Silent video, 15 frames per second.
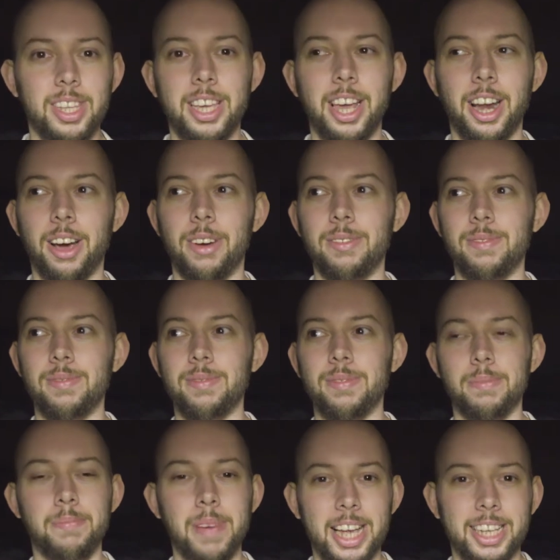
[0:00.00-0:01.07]
you know,
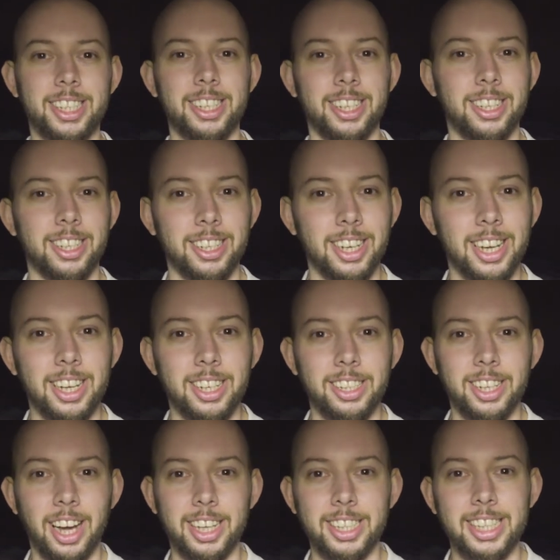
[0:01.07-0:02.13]
mastered
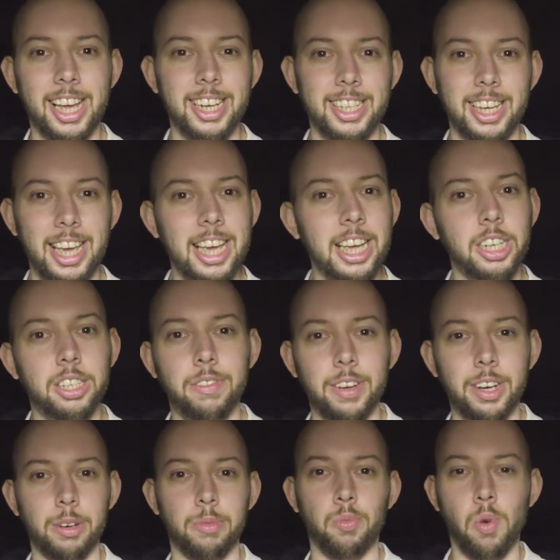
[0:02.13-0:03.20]
and dissecting each
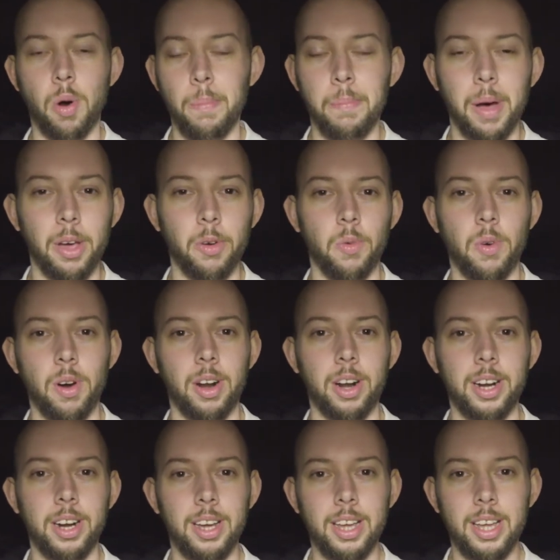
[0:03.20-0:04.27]
film one by one,